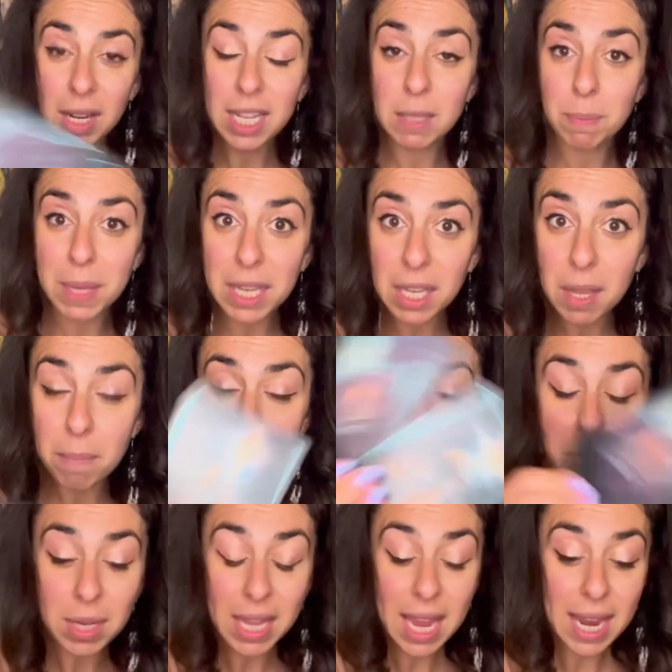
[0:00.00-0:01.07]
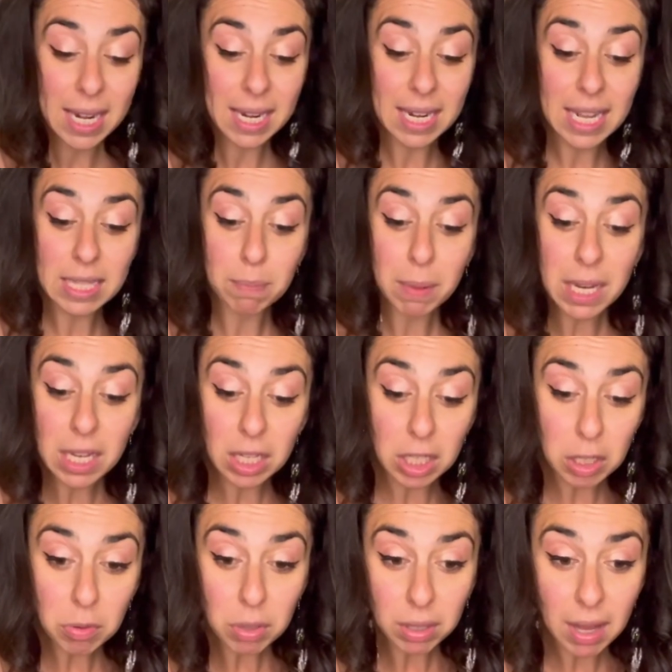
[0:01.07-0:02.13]
it's being communicated, it's being
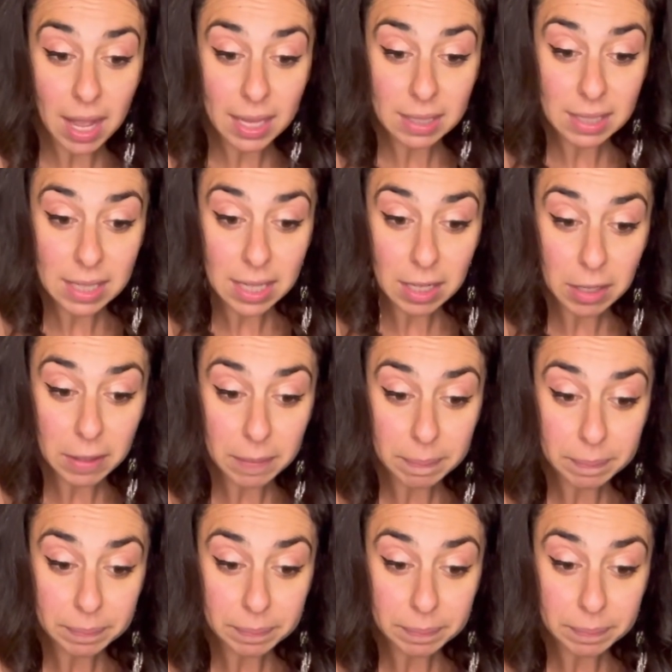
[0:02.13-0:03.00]
utilized here.